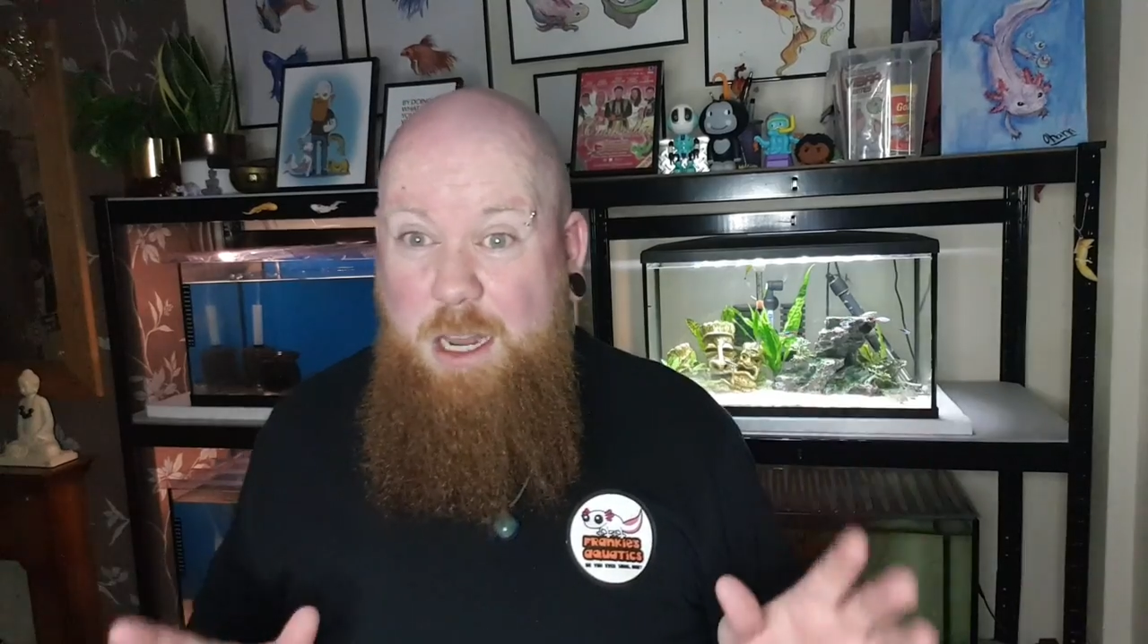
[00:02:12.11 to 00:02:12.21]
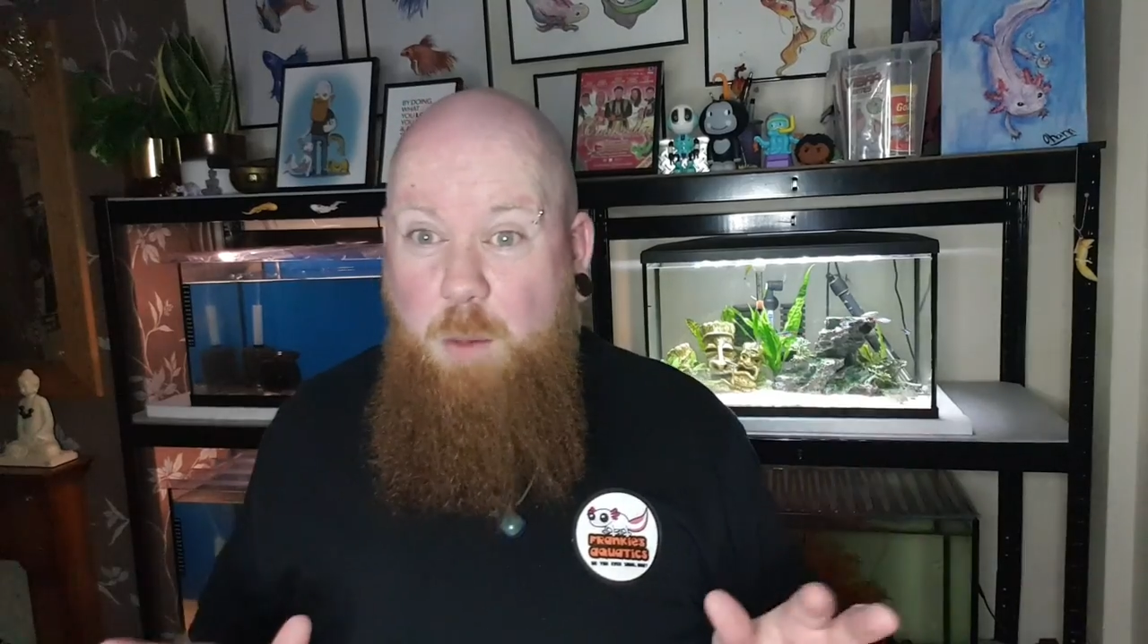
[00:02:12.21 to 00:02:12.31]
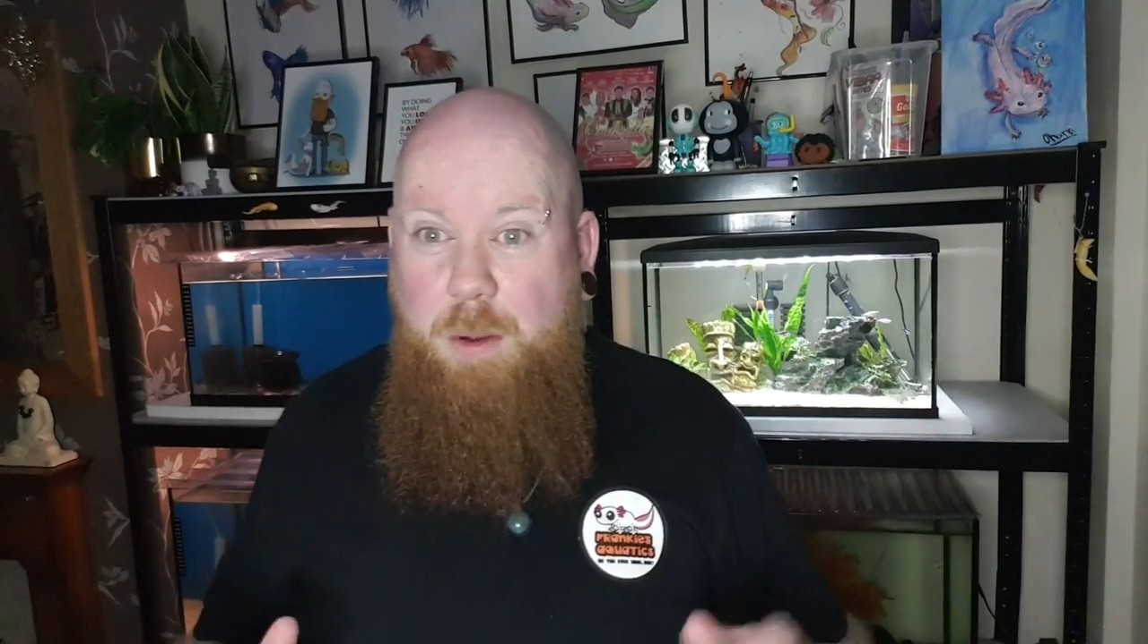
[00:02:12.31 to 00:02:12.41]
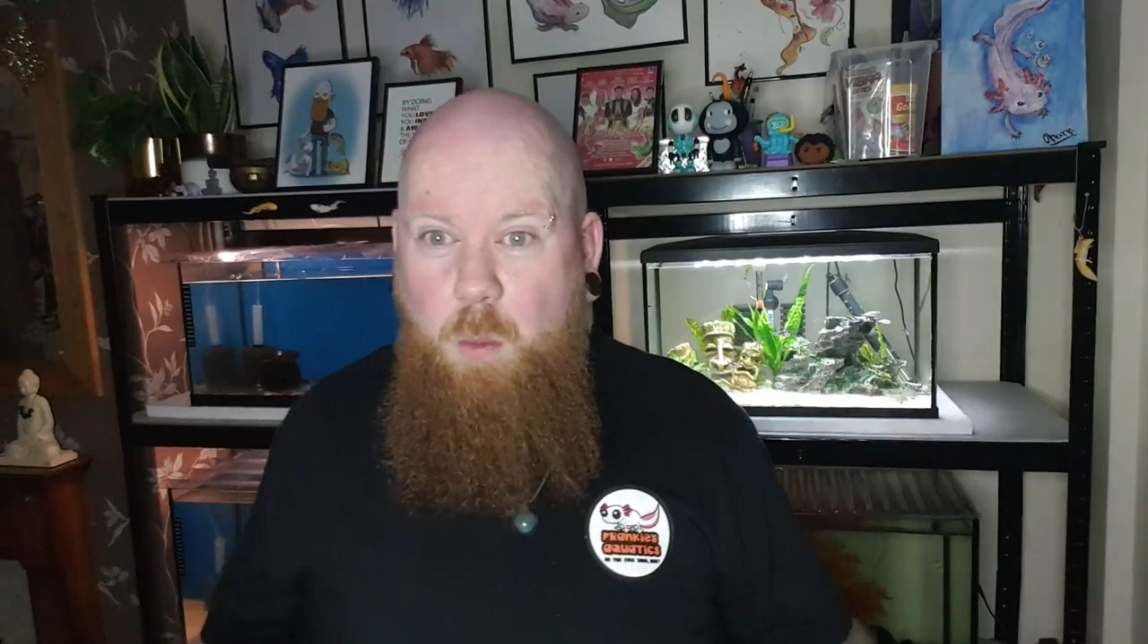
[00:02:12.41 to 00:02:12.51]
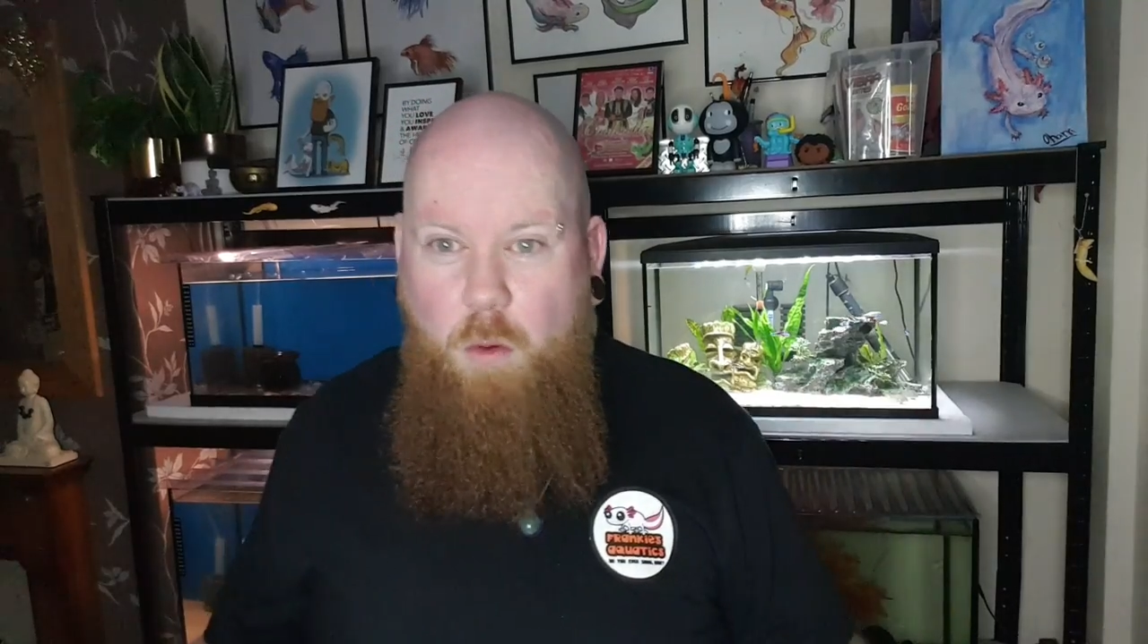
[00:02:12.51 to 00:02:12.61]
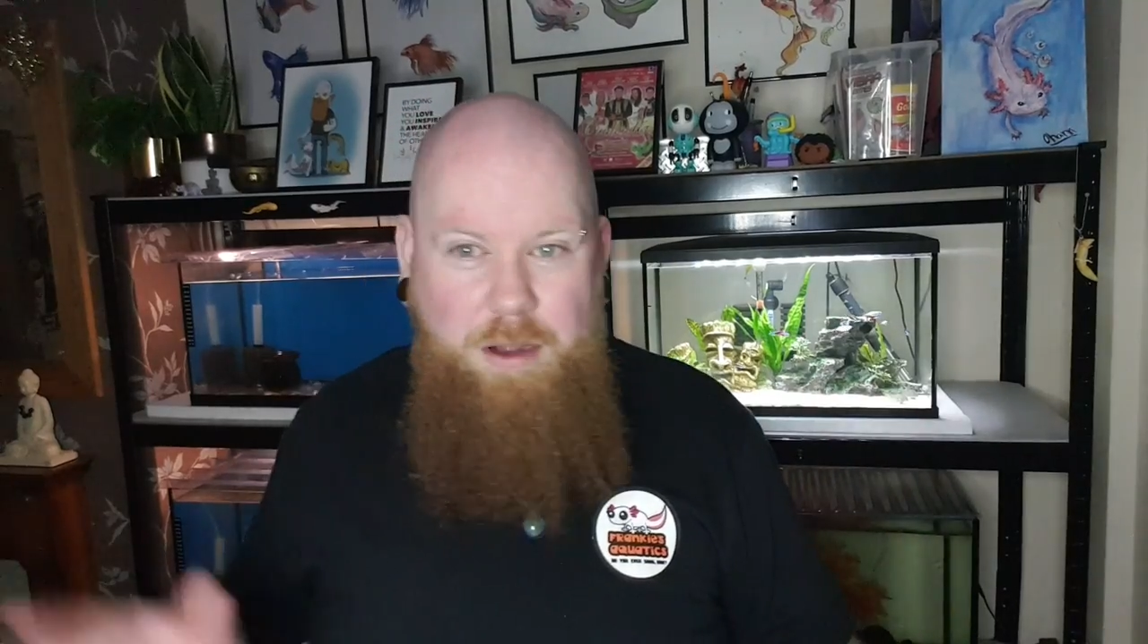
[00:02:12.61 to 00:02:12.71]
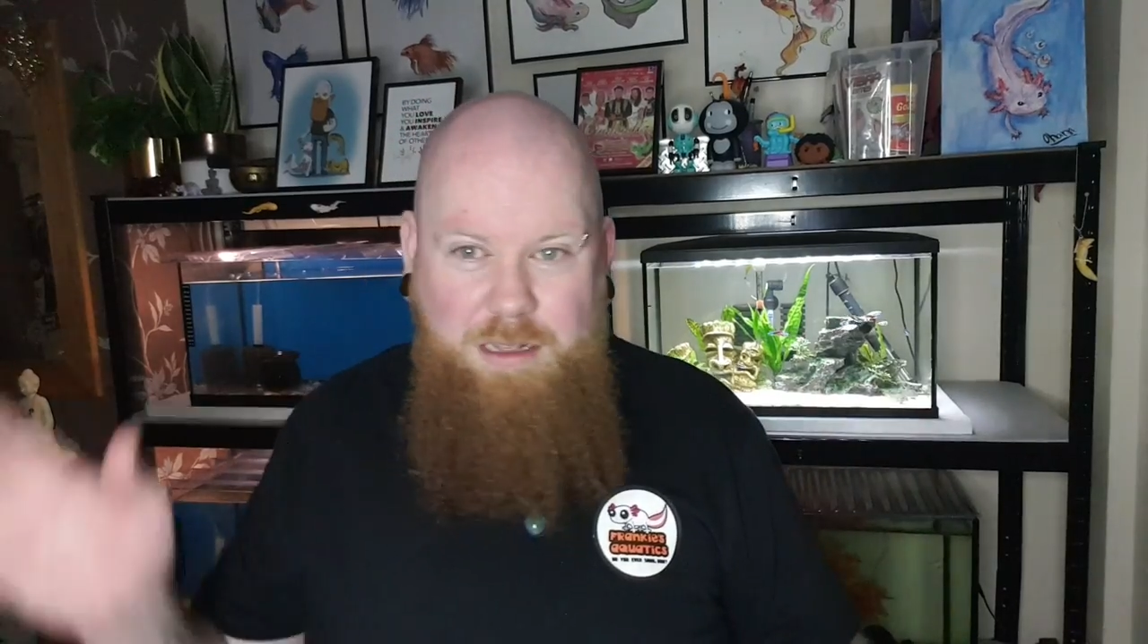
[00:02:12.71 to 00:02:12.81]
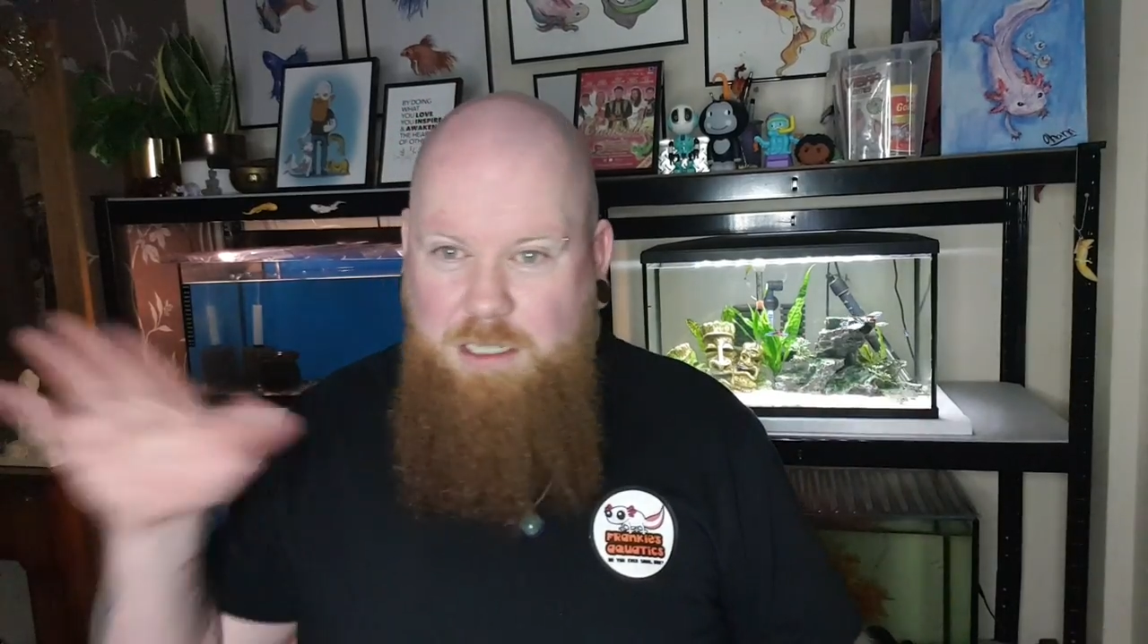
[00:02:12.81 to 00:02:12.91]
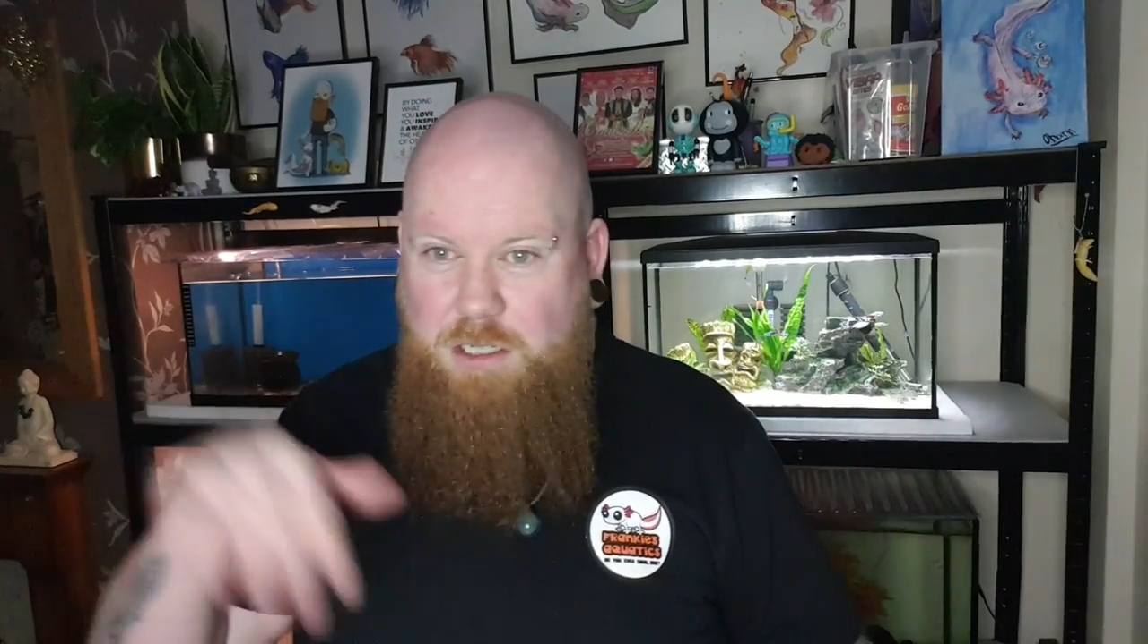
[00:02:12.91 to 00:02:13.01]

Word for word: little bit worried and they